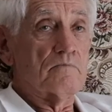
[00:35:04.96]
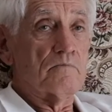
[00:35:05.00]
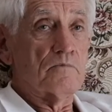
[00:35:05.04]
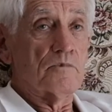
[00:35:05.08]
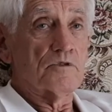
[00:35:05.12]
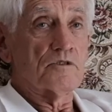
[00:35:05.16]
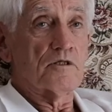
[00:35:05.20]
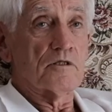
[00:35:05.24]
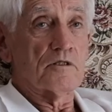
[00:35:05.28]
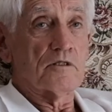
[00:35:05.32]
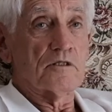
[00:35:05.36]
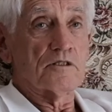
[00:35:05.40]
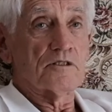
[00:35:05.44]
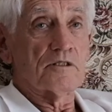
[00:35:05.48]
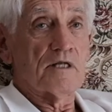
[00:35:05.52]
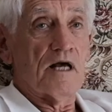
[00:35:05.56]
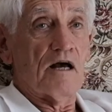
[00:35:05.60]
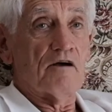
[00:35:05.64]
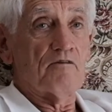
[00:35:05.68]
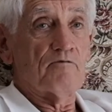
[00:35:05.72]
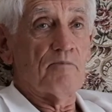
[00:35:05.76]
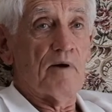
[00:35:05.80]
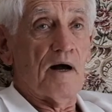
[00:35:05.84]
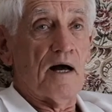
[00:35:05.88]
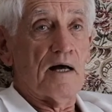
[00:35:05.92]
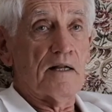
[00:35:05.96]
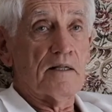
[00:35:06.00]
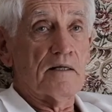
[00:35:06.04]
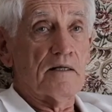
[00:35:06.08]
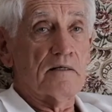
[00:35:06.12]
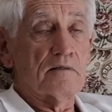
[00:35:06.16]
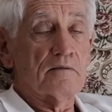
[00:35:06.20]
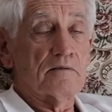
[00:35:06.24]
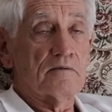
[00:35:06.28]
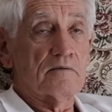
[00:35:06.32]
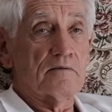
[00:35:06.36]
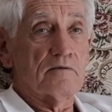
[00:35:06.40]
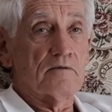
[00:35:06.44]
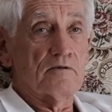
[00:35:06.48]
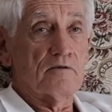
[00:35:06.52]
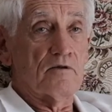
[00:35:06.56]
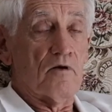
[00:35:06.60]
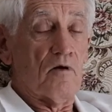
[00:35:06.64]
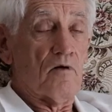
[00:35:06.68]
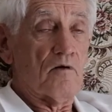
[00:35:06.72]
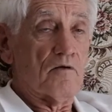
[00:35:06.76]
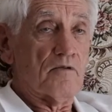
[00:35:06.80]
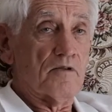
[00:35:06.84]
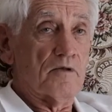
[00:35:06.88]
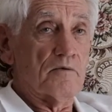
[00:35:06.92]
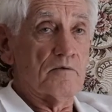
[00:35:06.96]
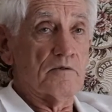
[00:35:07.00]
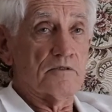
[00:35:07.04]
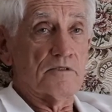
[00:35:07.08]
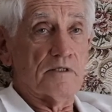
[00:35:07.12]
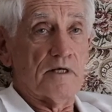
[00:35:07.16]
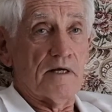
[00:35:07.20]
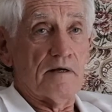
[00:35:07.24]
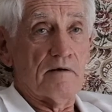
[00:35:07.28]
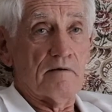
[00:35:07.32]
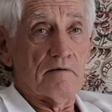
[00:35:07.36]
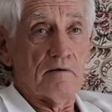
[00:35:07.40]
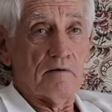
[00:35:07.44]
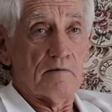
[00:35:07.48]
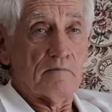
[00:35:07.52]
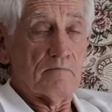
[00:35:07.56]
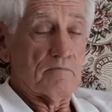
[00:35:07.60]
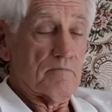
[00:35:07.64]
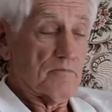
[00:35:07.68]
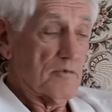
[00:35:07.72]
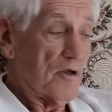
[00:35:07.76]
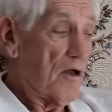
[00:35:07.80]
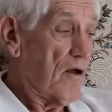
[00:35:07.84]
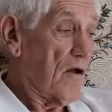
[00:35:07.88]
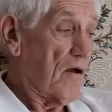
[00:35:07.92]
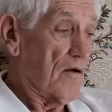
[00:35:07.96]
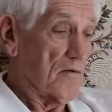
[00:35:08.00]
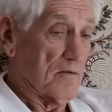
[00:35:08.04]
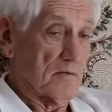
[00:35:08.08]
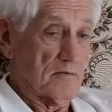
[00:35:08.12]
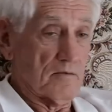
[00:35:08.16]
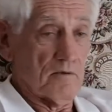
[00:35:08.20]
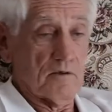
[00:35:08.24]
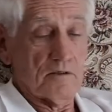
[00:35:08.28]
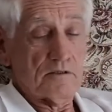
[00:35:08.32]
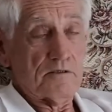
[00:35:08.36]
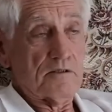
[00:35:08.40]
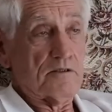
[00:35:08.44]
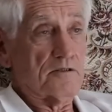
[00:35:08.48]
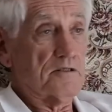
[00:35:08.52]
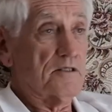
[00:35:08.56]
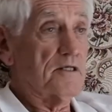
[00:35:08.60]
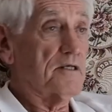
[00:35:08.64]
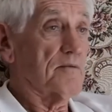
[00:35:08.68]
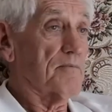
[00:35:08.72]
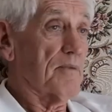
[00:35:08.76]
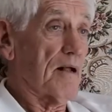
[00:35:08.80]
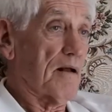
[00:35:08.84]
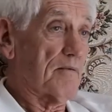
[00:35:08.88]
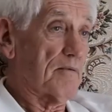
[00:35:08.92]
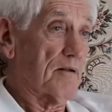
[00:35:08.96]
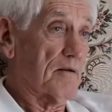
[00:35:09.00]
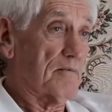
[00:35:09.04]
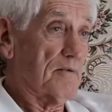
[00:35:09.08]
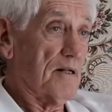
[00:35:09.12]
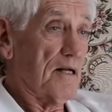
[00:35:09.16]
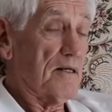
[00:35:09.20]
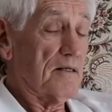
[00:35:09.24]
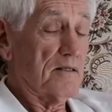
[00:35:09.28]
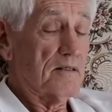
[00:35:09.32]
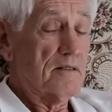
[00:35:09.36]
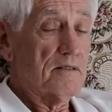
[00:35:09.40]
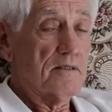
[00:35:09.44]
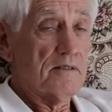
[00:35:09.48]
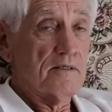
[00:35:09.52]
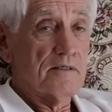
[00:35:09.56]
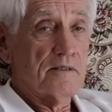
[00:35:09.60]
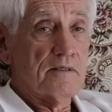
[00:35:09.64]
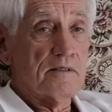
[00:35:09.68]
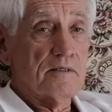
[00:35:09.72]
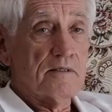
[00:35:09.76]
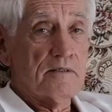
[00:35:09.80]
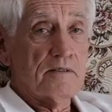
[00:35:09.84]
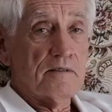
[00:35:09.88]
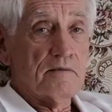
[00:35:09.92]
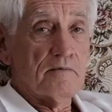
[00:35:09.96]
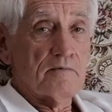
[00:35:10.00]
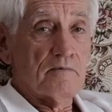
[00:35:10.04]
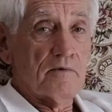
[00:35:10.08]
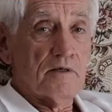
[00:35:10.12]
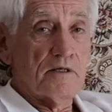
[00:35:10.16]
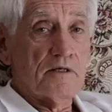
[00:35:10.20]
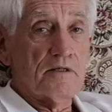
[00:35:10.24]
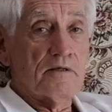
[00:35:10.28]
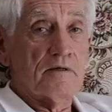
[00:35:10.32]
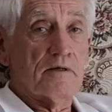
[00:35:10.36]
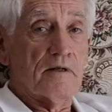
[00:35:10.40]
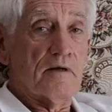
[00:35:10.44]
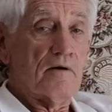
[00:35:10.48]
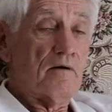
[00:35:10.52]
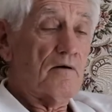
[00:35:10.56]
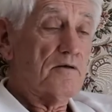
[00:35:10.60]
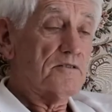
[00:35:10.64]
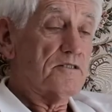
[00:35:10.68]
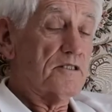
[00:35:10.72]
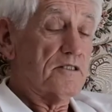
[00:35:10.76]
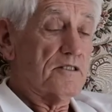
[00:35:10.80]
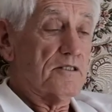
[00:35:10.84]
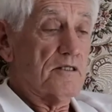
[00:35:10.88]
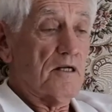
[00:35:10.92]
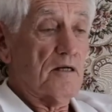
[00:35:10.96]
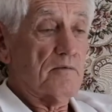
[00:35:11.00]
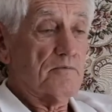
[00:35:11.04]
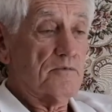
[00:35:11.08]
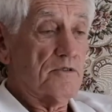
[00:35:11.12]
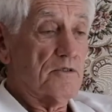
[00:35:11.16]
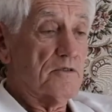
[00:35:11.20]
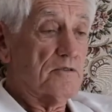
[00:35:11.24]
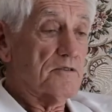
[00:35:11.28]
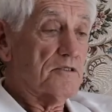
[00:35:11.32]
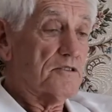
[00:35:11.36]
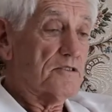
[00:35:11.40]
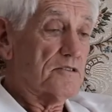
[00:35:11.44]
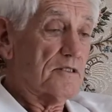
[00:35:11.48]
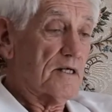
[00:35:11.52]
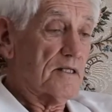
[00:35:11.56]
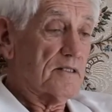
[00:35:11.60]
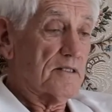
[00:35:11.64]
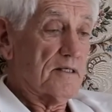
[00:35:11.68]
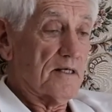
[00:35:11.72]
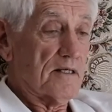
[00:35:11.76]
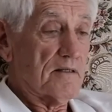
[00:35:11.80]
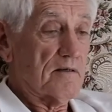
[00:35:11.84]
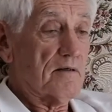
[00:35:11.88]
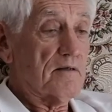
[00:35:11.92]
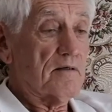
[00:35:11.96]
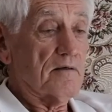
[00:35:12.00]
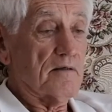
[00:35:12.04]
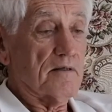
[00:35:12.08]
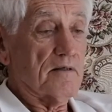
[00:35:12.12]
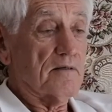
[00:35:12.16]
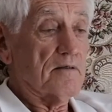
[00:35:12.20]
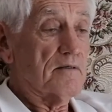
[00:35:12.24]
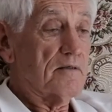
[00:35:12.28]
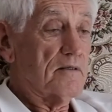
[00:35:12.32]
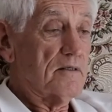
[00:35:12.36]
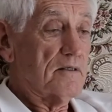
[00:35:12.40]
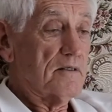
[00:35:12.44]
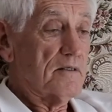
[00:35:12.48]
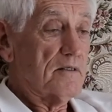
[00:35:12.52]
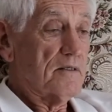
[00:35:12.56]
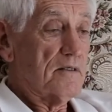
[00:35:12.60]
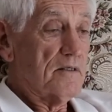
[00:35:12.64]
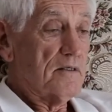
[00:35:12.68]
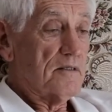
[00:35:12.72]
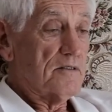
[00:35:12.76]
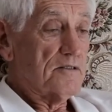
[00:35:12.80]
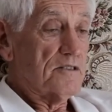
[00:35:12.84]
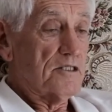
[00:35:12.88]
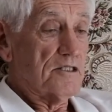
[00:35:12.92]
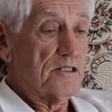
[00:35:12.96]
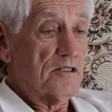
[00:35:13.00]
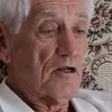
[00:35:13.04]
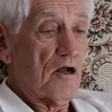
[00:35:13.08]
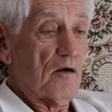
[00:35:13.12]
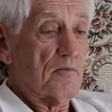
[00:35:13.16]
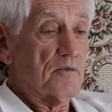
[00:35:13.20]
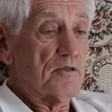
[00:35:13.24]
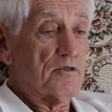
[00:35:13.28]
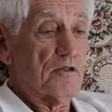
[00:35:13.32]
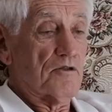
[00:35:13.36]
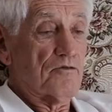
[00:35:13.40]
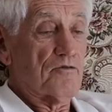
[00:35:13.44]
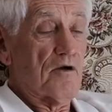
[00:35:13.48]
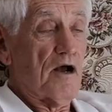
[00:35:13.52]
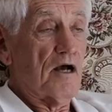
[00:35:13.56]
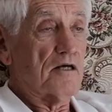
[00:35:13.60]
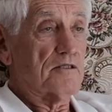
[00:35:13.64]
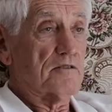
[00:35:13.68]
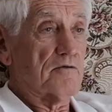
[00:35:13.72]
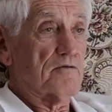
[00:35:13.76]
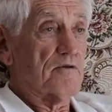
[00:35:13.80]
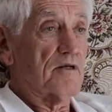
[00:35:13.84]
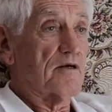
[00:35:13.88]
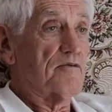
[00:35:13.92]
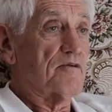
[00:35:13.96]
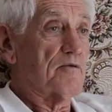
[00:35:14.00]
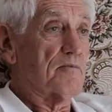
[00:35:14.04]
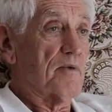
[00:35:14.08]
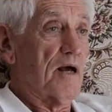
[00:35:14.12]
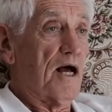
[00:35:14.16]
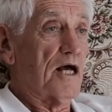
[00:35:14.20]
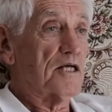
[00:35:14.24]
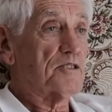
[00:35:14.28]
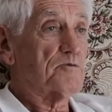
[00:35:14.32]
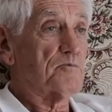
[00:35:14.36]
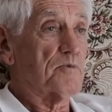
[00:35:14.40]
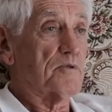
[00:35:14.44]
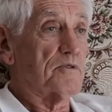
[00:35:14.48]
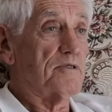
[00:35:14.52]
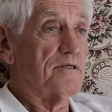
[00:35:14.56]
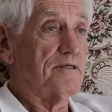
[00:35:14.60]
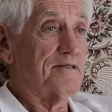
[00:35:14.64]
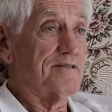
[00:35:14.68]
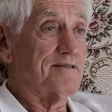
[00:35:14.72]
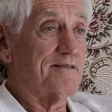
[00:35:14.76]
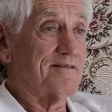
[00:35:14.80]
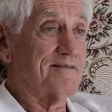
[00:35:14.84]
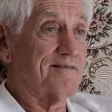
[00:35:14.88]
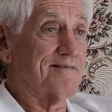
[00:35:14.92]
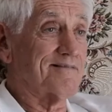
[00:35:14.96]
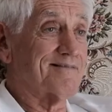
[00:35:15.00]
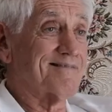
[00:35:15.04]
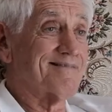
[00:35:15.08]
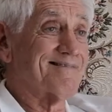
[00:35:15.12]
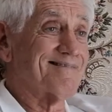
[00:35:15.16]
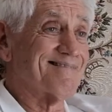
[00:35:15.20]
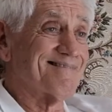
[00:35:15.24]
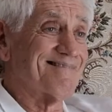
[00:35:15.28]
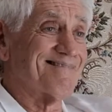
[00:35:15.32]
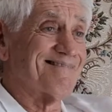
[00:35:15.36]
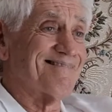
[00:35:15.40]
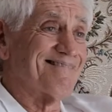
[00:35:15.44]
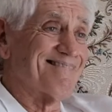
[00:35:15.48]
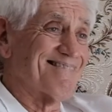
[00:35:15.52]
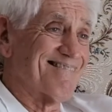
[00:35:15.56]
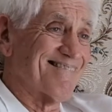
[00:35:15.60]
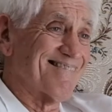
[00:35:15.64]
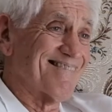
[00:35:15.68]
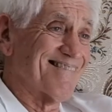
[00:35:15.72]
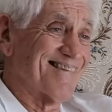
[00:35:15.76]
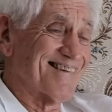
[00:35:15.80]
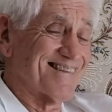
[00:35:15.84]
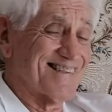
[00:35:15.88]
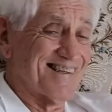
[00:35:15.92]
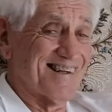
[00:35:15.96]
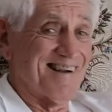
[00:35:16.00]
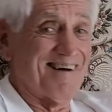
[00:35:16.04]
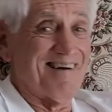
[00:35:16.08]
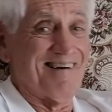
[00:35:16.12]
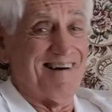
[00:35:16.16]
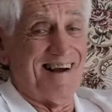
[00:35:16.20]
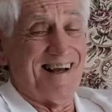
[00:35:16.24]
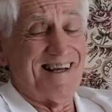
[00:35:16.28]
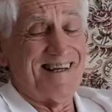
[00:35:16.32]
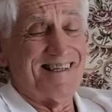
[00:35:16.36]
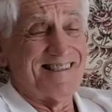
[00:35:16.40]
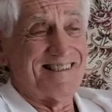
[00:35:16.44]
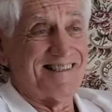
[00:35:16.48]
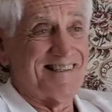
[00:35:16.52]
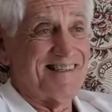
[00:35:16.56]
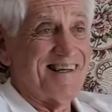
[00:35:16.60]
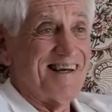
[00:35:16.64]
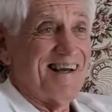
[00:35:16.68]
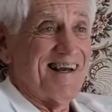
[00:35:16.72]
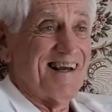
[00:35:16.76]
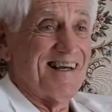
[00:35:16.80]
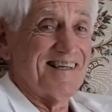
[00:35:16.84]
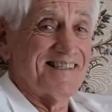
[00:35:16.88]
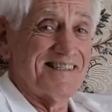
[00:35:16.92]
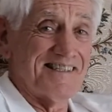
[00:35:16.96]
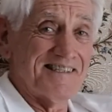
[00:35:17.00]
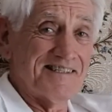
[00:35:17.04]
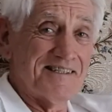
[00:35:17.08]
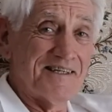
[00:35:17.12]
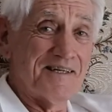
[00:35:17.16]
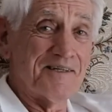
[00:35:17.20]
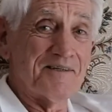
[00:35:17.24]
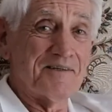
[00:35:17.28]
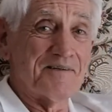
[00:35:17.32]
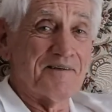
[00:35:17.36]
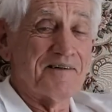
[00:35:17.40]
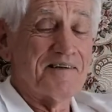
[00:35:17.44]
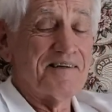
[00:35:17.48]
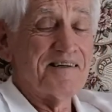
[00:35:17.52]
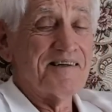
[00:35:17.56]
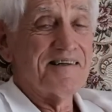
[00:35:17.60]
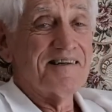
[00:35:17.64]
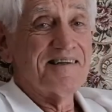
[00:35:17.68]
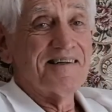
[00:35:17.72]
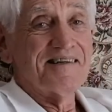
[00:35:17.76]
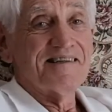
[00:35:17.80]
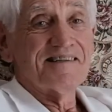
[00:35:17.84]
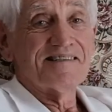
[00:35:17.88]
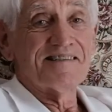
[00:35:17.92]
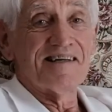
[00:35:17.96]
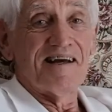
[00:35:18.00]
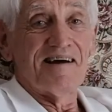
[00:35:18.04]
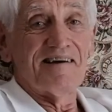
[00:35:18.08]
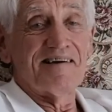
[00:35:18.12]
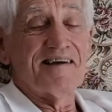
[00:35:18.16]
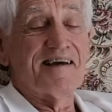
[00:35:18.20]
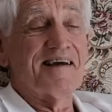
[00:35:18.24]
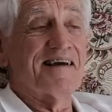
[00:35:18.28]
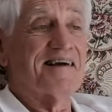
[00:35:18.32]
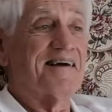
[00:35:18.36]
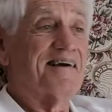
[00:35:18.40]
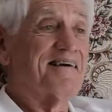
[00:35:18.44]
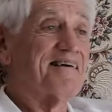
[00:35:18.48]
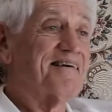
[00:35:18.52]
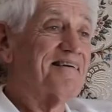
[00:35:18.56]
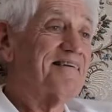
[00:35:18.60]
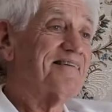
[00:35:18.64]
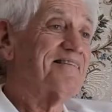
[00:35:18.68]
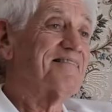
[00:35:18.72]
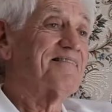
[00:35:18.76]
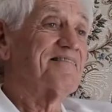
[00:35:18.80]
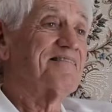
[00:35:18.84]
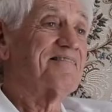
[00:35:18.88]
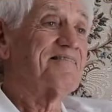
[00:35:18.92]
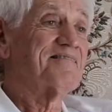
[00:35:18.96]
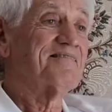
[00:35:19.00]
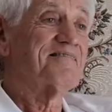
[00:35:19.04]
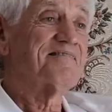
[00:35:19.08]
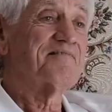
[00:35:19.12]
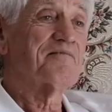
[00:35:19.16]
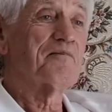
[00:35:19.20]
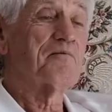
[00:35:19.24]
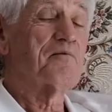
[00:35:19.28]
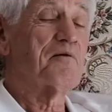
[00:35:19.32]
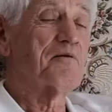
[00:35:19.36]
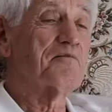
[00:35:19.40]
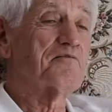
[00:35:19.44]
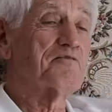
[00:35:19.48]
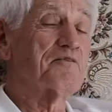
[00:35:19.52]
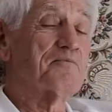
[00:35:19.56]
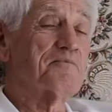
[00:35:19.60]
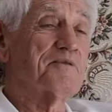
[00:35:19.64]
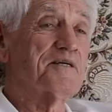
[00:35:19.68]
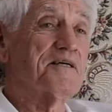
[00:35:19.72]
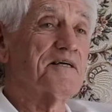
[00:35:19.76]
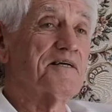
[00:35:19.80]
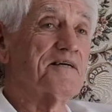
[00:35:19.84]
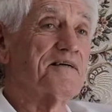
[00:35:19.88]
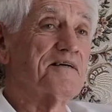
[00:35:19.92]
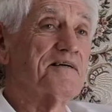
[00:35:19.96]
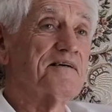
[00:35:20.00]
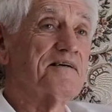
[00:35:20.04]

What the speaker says: was at the staff party and Dorothy was there. And, oh, nice to see you, blah, blah, blah. What are you doing? Oh, she said, I'm doing this, that, and the other. All right. She said, I'm in the throes of leaving my husband. I said, oh, and she do. So, yeah, we went from there.